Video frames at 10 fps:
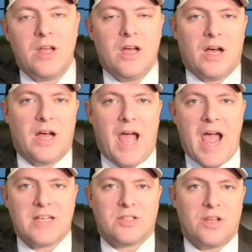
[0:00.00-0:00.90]
uh,
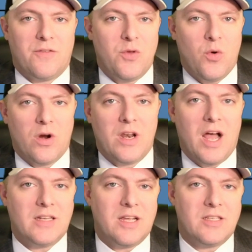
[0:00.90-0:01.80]
ask that if you are
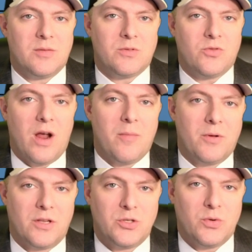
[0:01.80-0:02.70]
not a subscriber,
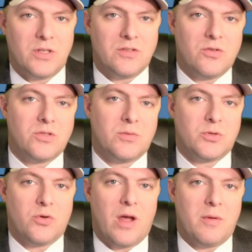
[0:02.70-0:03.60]
that you consider
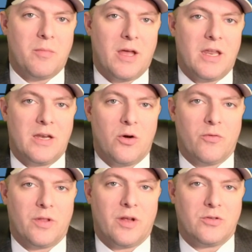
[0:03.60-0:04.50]
subscribing by heading
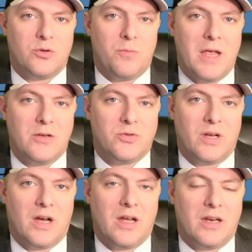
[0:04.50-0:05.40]
over there to
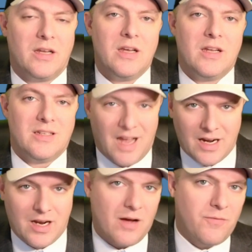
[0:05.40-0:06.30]
Patreon
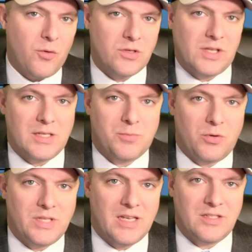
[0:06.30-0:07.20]
protestia.com forward slash
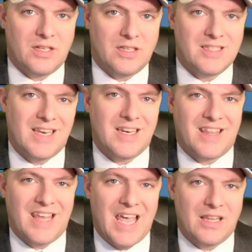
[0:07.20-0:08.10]
protestia. Let's get into
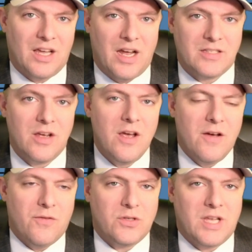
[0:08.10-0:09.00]
the headlines.
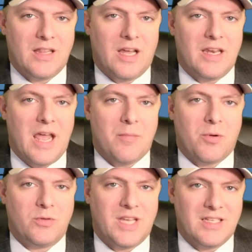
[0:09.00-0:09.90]
First headline at
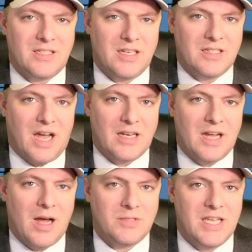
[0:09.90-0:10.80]

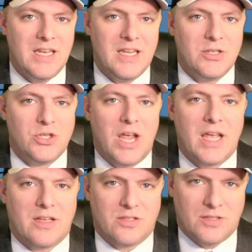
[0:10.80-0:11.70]
protestia.com TD
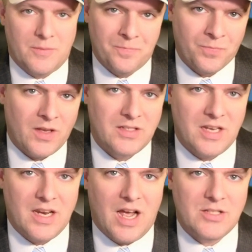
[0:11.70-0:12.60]
Jakes
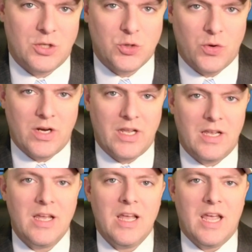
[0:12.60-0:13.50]
denies the
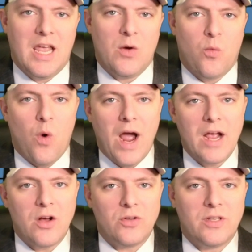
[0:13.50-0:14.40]
Trinity in
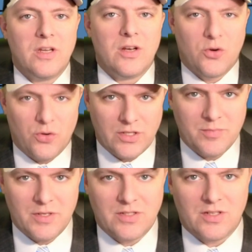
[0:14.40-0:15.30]
wild
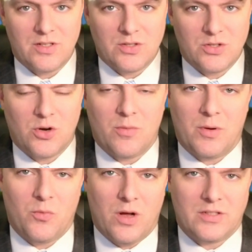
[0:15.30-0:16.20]
Christmas
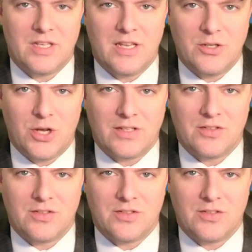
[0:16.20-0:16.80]
sermon. Well, TD Jakes is a